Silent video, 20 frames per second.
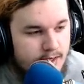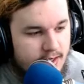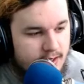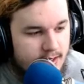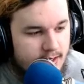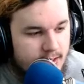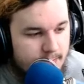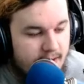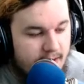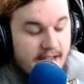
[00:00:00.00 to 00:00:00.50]

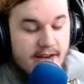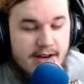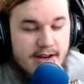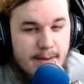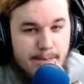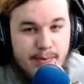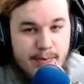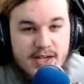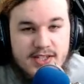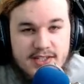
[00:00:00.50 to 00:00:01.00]
um, I ended
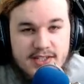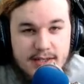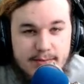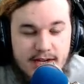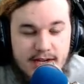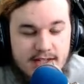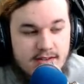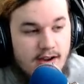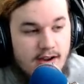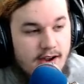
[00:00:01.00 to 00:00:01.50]
up busting
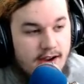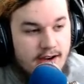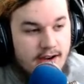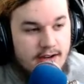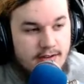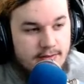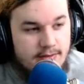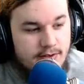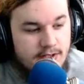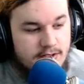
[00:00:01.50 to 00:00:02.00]
my
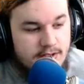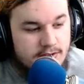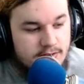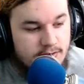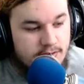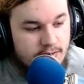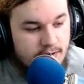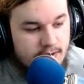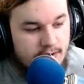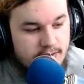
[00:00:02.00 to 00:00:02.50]
tire. Funny
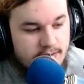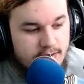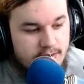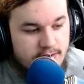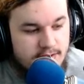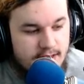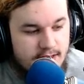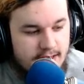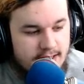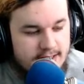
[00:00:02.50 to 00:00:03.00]
story. So
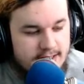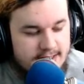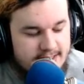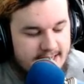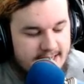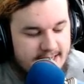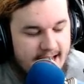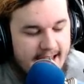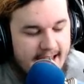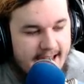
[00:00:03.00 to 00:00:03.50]
it's like,
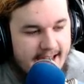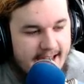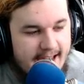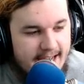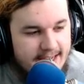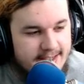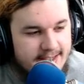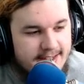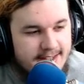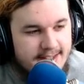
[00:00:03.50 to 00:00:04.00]

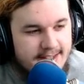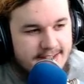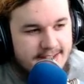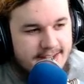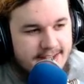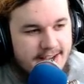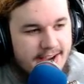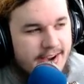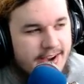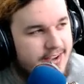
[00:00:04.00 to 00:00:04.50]
dang.
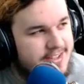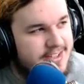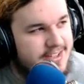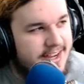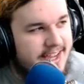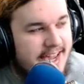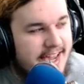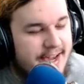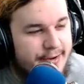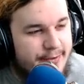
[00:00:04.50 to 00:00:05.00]
So it's I
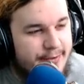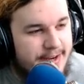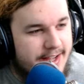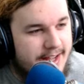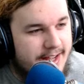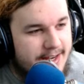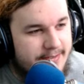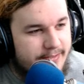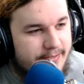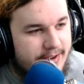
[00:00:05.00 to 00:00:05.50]
can't go on
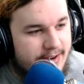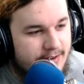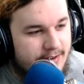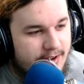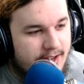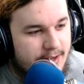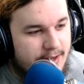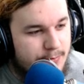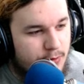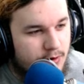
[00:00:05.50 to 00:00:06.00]
it anymore
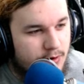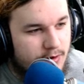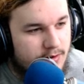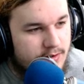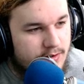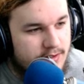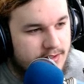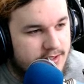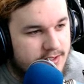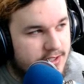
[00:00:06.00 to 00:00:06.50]

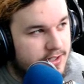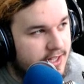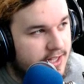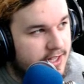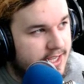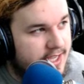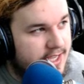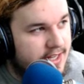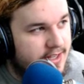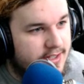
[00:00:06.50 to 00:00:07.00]
anymore until
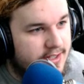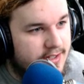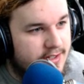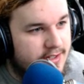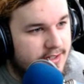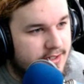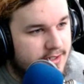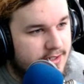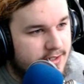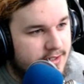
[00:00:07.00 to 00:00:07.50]
I get a.
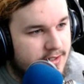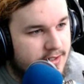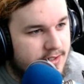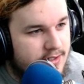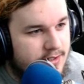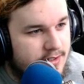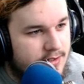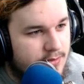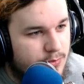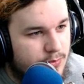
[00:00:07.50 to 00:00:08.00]

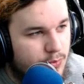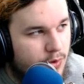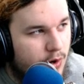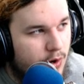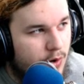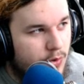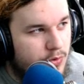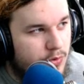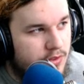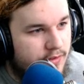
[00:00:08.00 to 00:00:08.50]

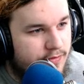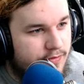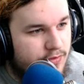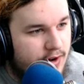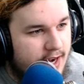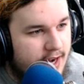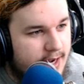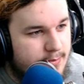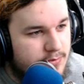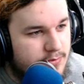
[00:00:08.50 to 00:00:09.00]
Whoa, the
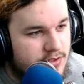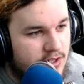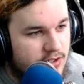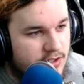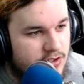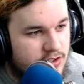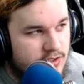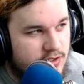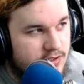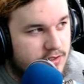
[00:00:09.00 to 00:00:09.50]
frames
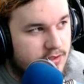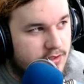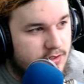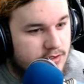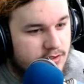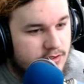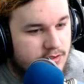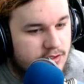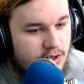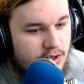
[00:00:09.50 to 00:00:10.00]
are just
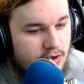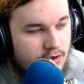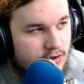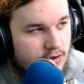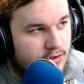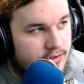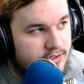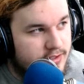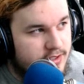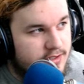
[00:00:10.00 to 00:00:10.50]

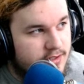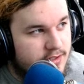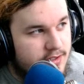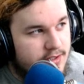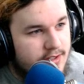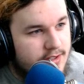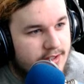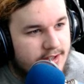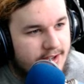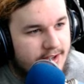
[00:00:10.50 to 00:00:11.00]
turds.
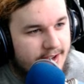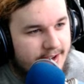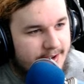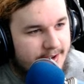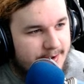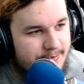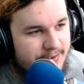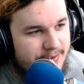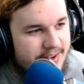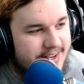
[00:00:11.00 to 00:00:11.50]

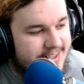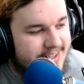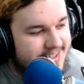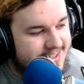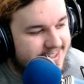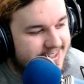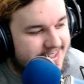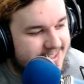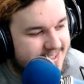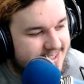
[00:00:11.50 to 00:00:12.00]

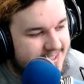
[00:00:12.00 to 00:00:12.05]
Um.